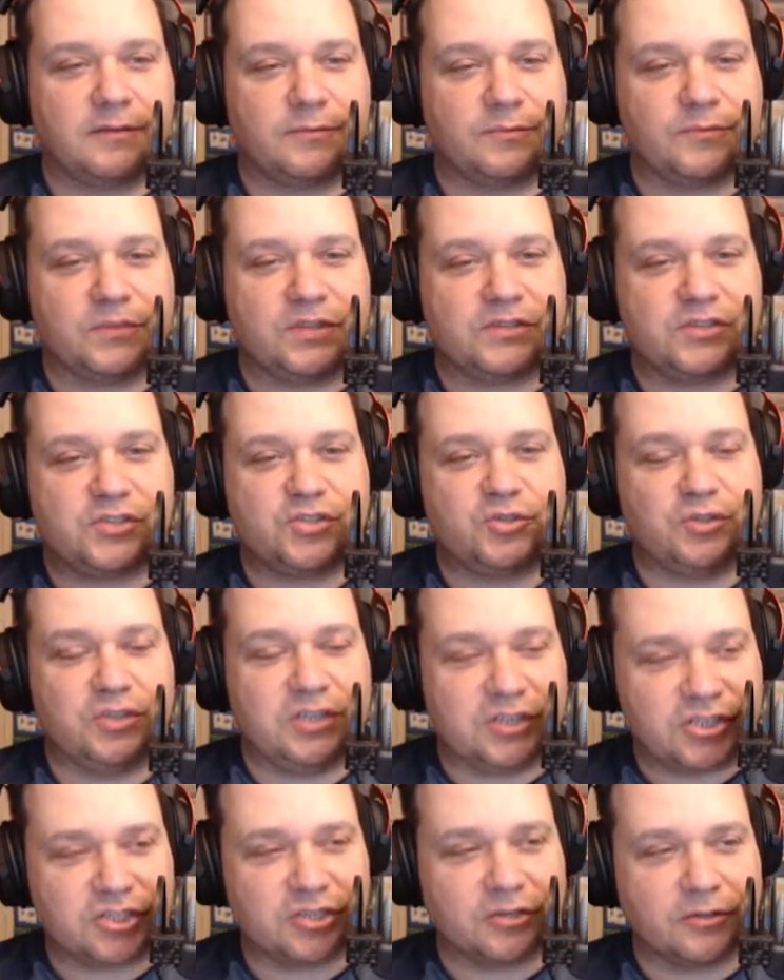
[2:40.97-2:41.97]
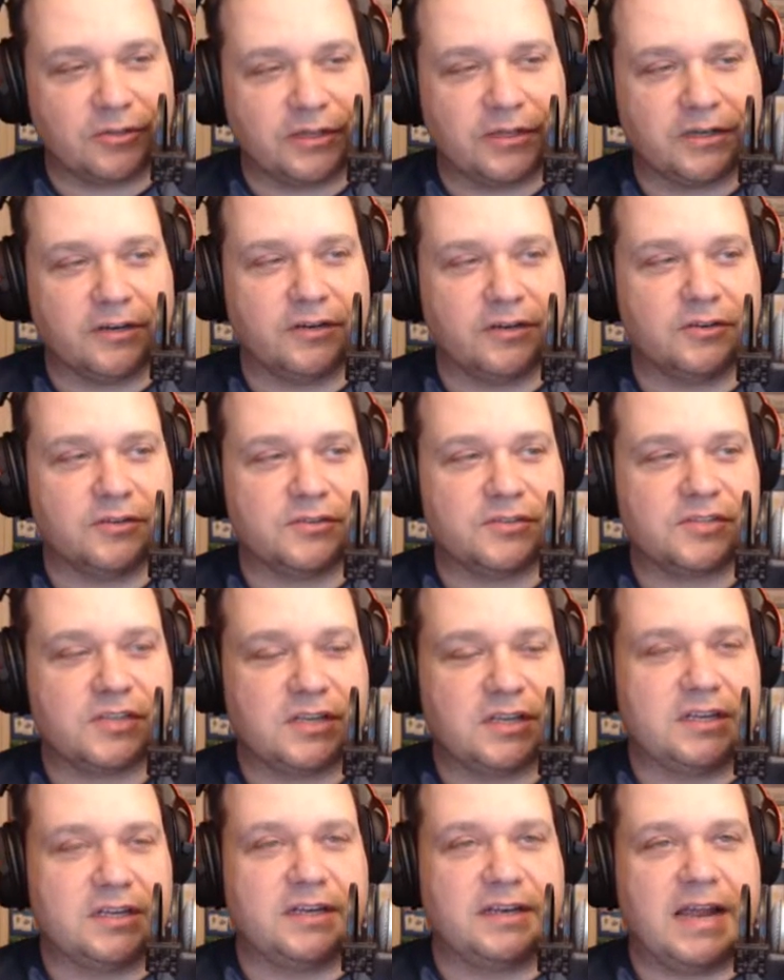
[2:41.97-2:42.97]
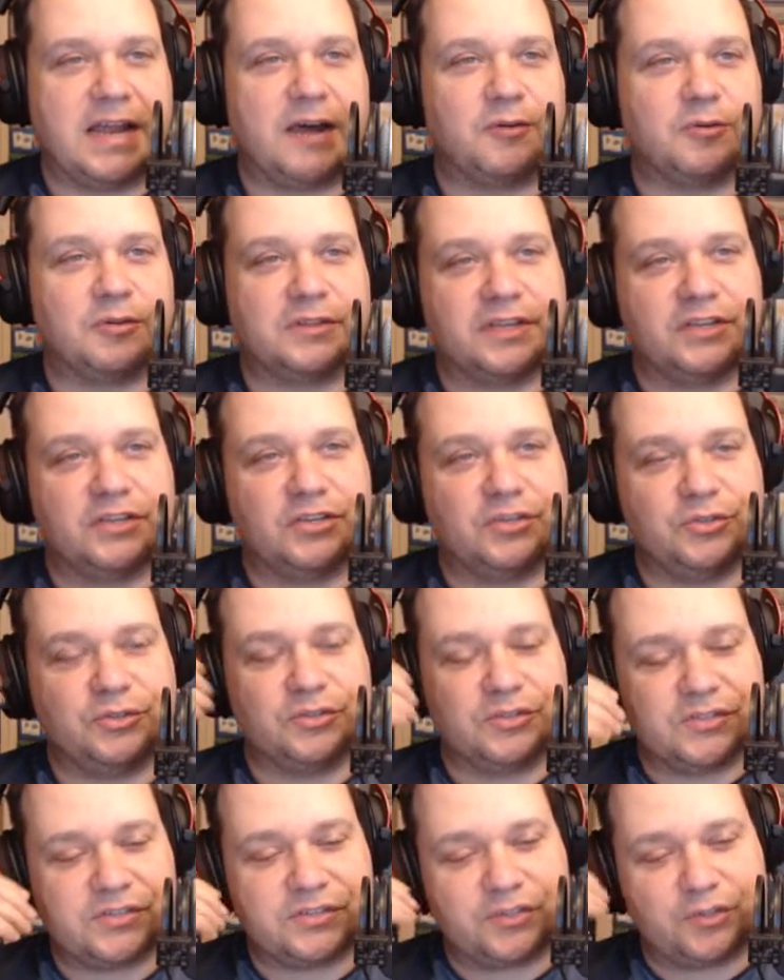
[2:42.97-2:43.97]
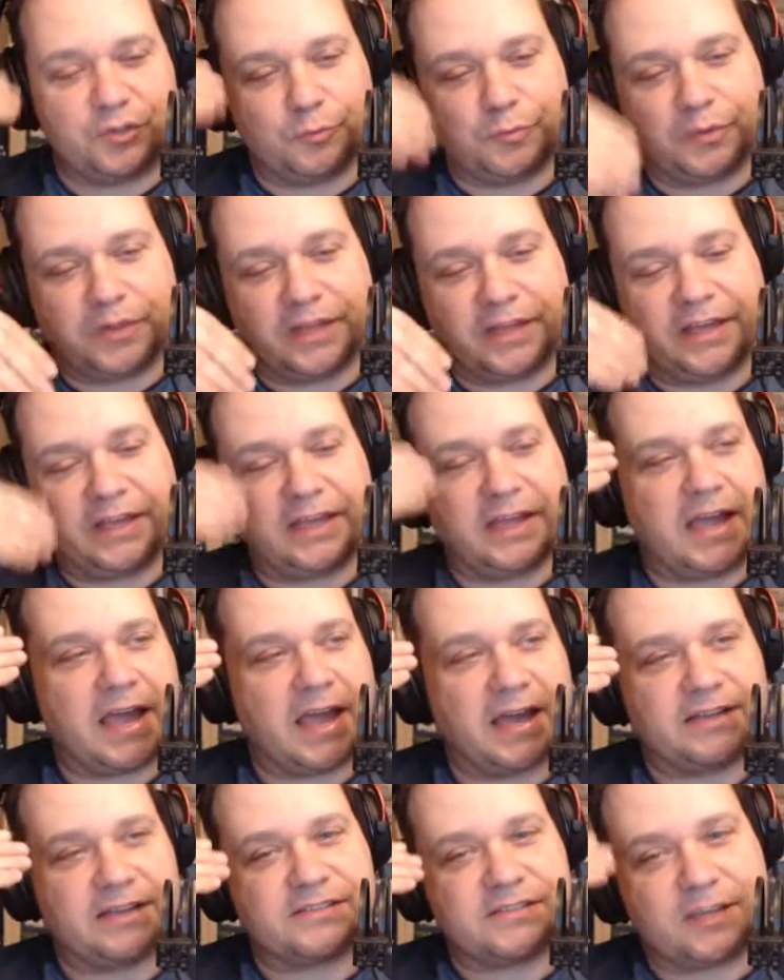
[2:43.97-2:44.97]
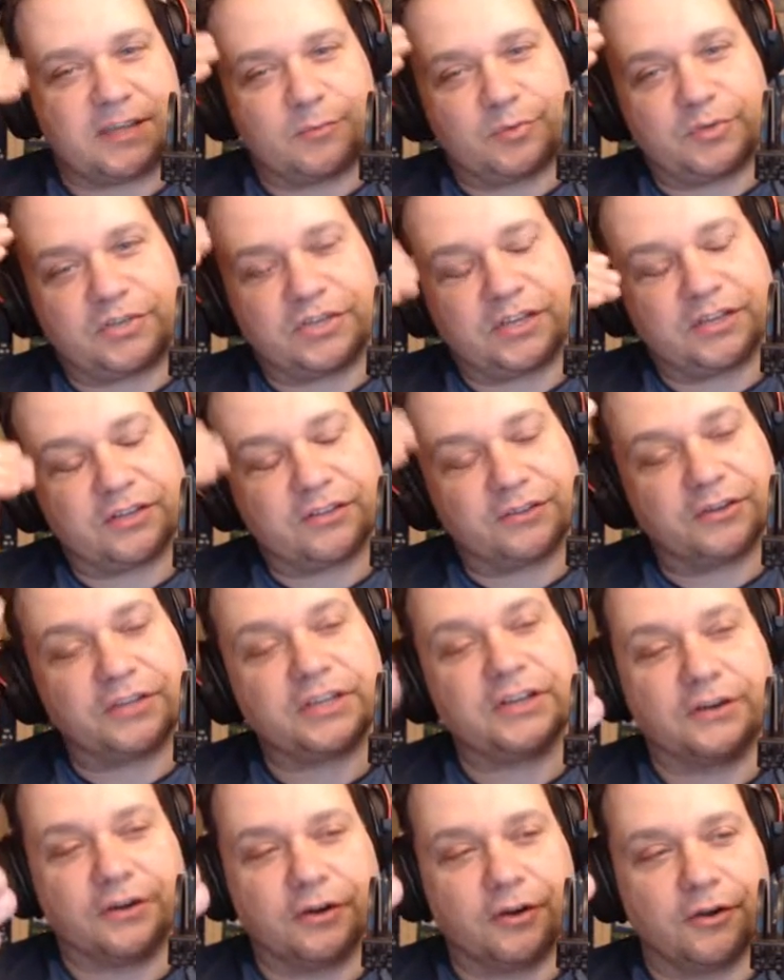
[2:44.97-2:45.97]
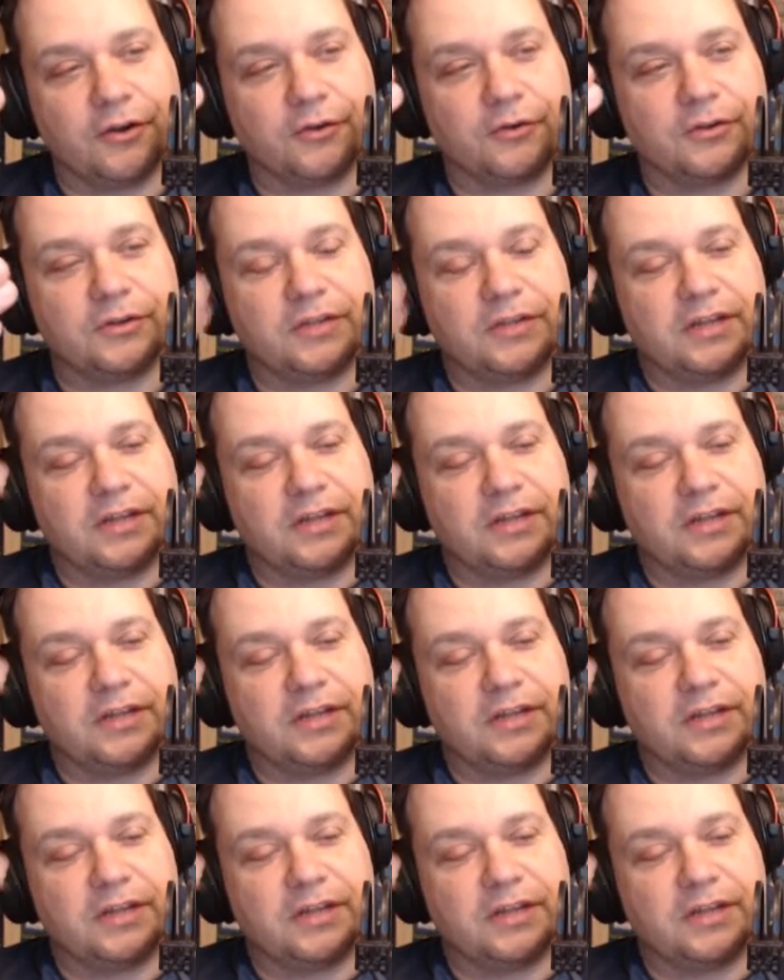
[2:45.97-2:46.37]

these 2 additional heroes. Now what they do is you play as a particular hero,